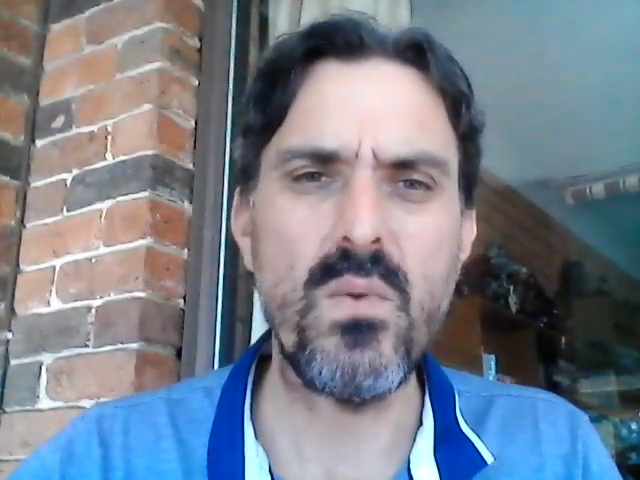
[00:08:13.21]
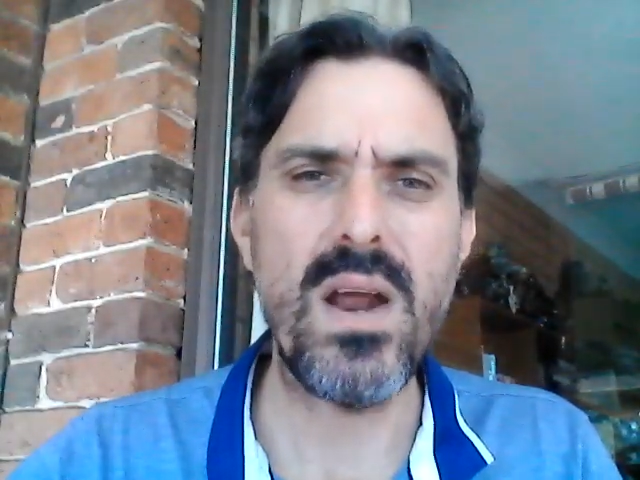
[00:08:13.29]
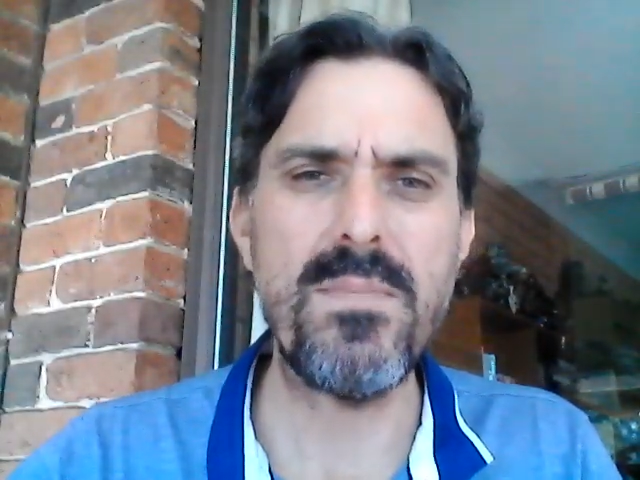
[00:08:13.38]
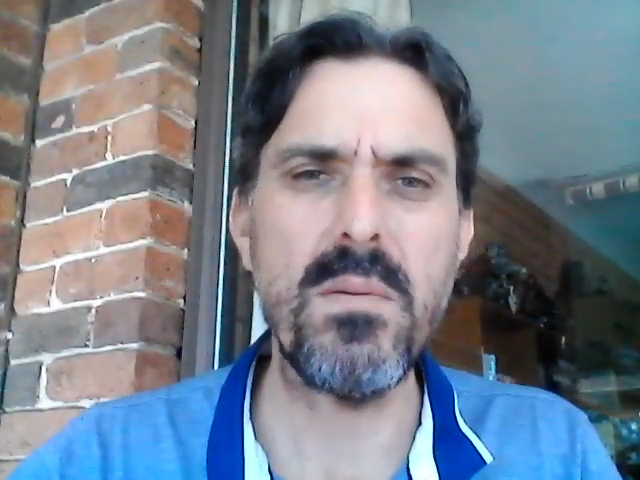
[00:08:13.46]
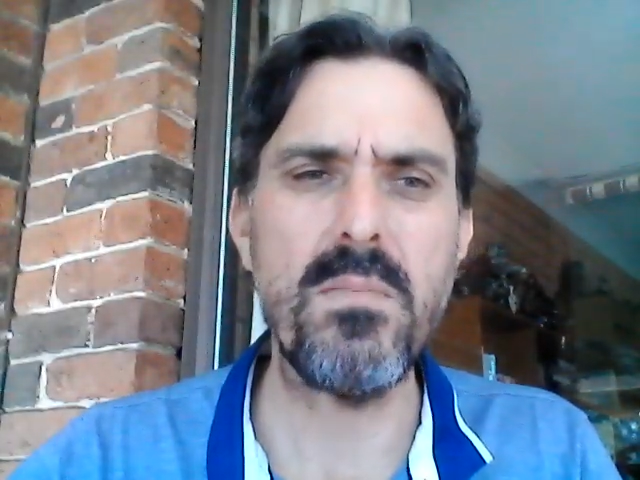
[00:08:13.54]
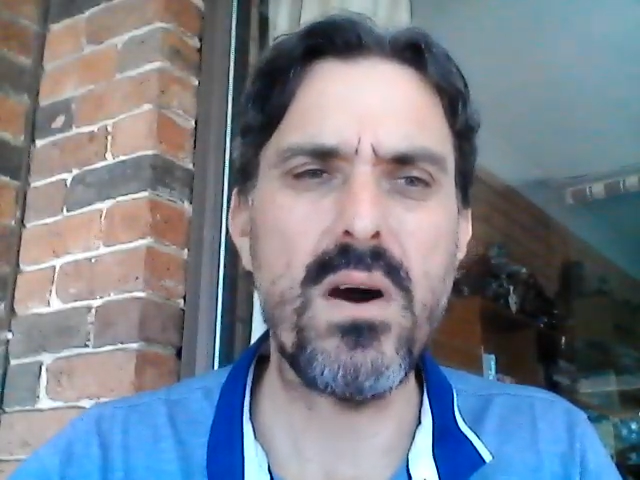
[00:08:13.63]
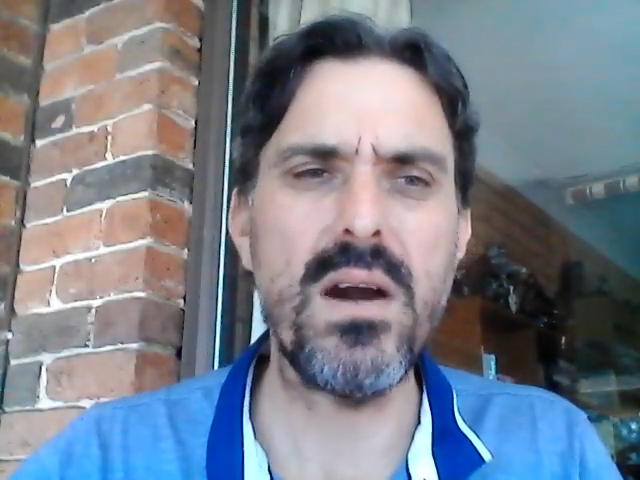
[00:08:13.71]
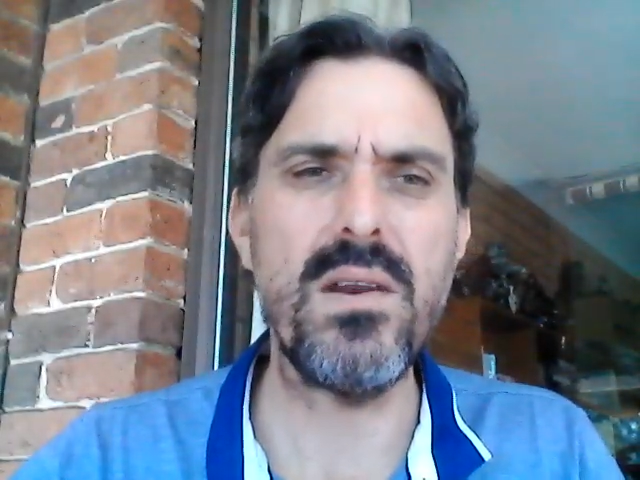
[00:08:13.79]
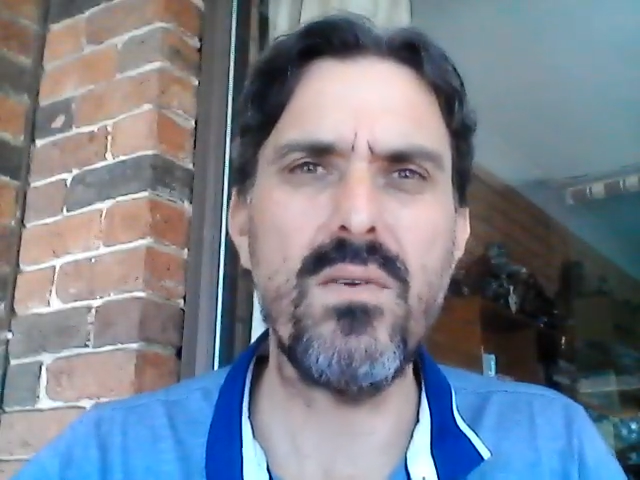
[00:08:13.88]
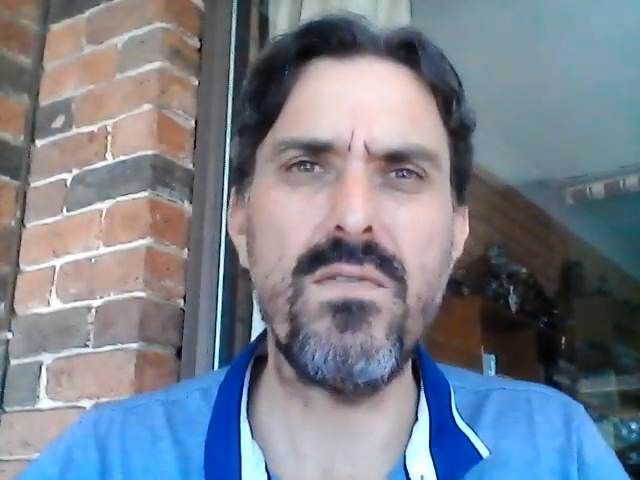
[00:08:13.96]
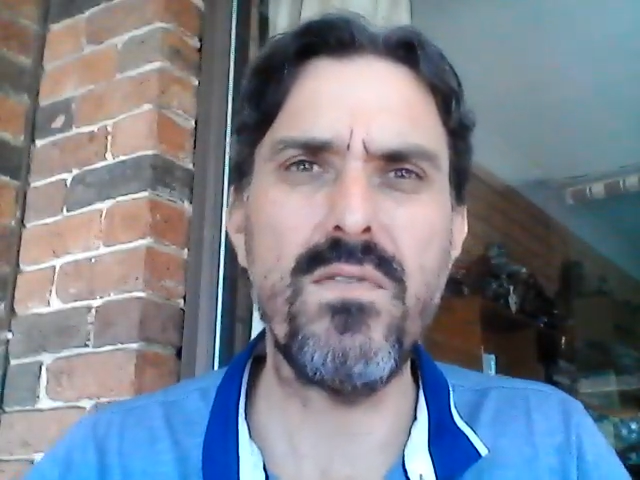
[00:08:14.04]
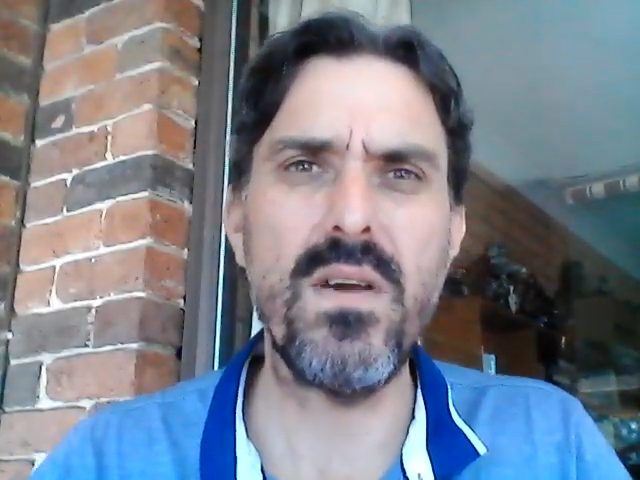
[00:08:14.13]
wrapper,
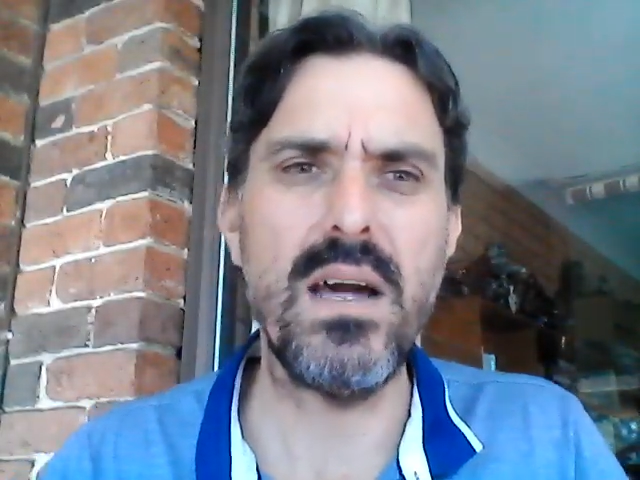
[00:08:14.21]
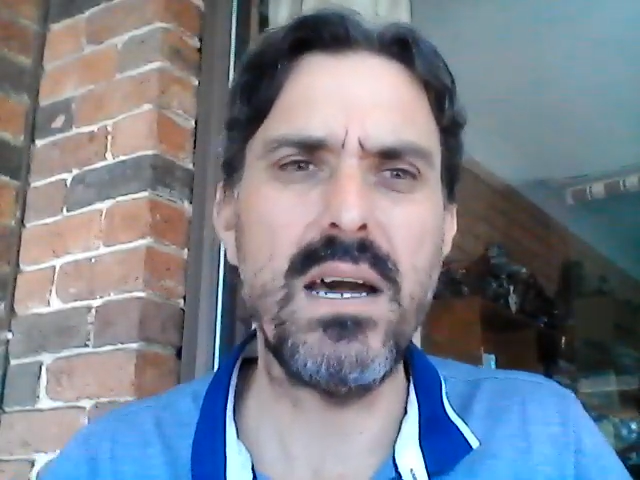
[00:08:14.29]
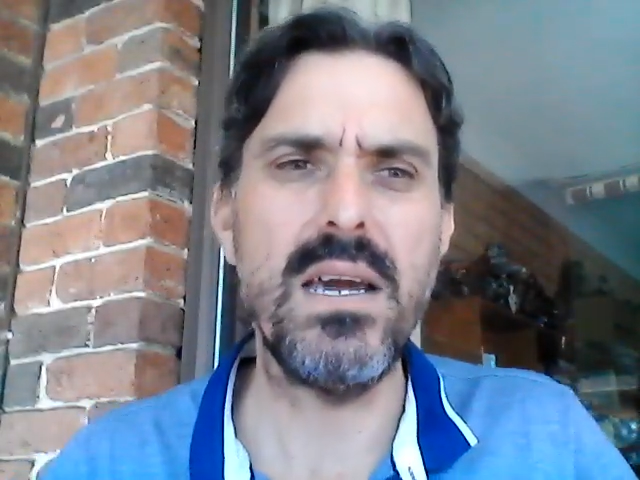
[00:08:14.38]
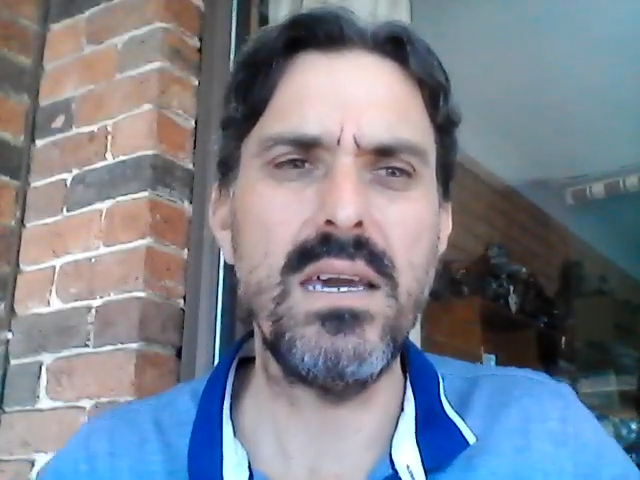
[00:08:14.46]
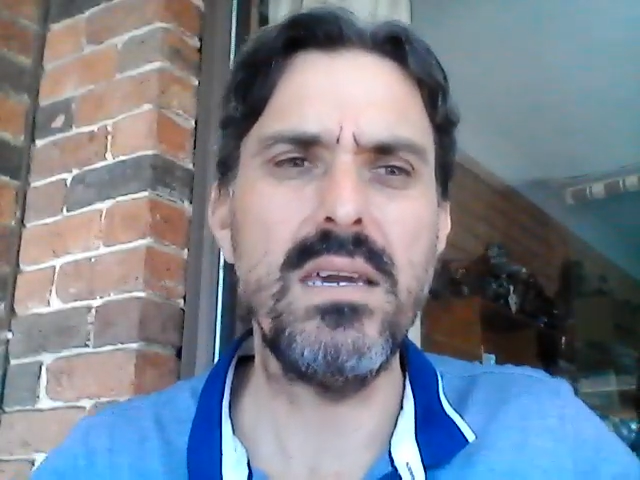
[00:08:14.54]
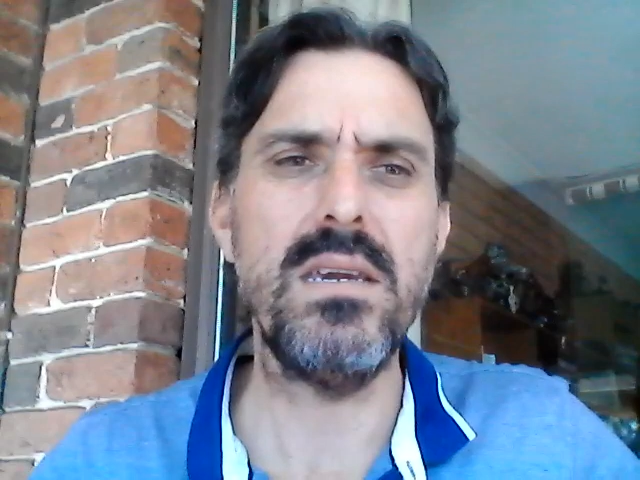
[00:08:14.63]
binder and filler